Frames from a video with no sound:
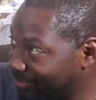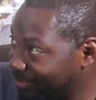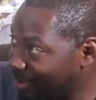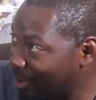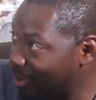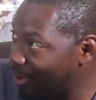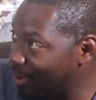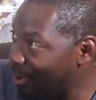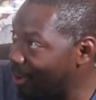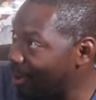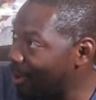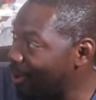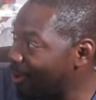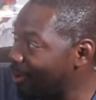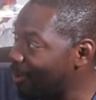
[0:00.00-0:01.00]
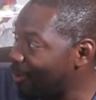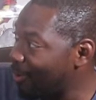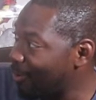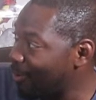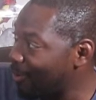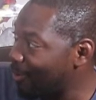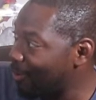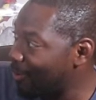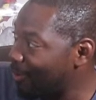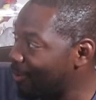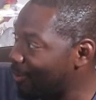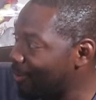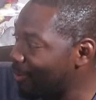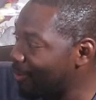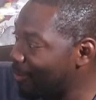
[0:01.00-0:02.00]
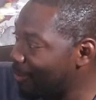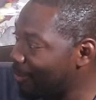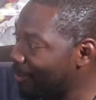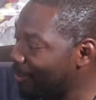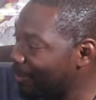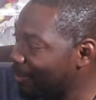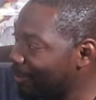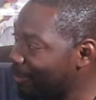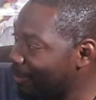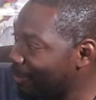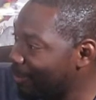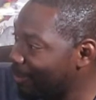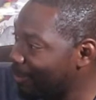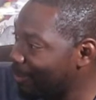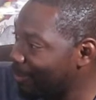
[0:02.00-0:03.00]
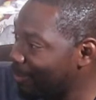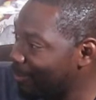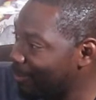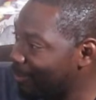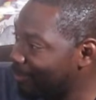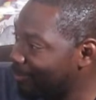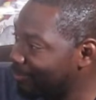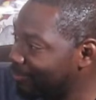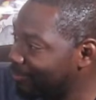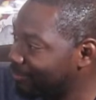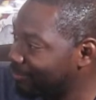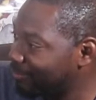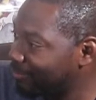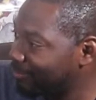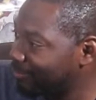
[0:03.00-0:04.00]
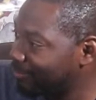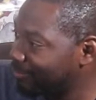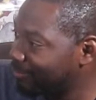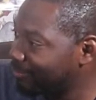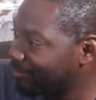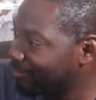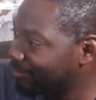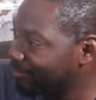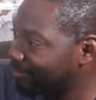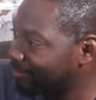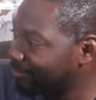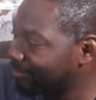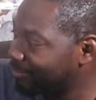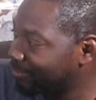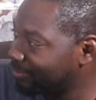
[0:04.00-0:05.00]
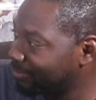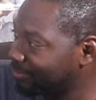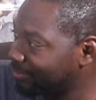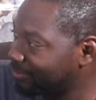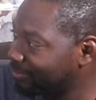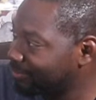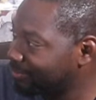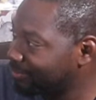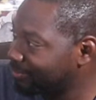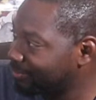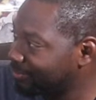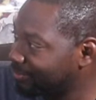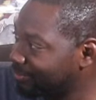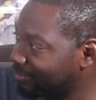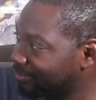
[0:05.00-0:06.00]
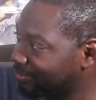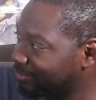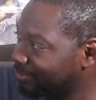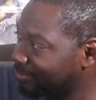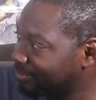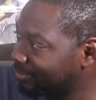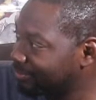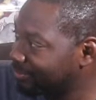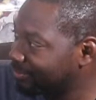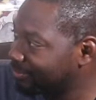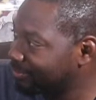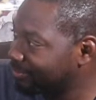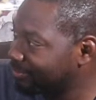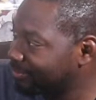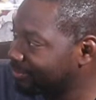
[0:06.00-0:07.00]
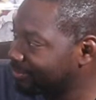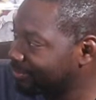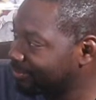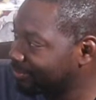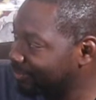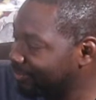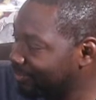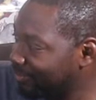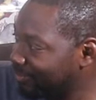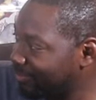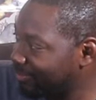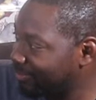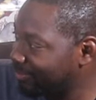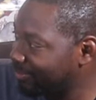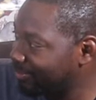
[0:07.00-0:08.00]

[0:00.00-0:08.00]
No words are spoken by the person on screen.